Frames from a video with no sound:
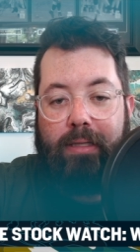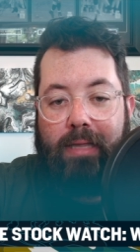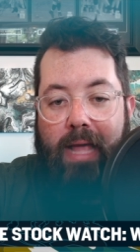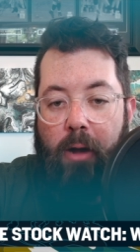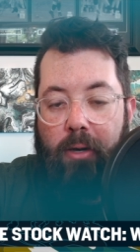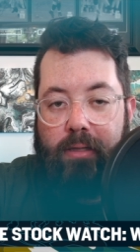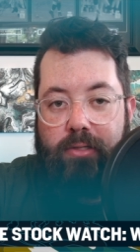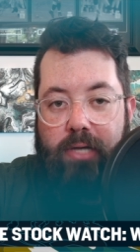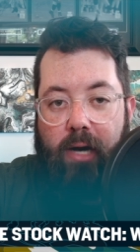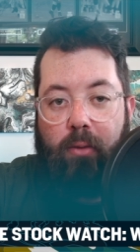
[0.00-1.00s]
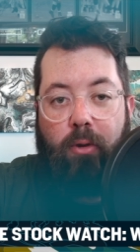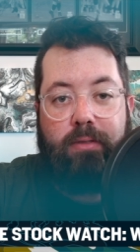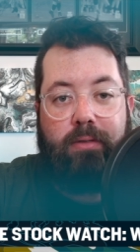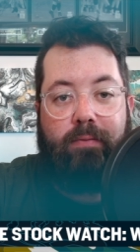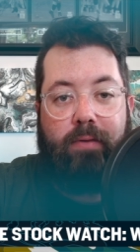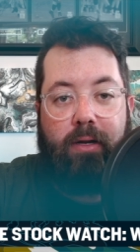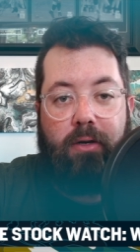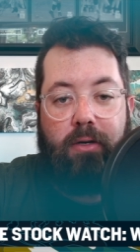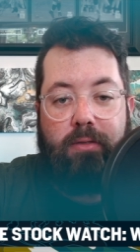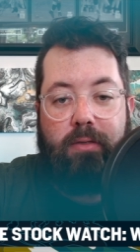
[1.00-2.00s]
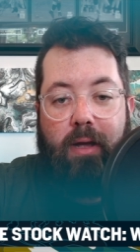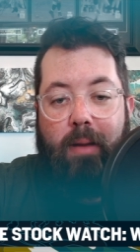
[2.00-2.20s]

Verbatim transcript: allowing the Jaguars defenders,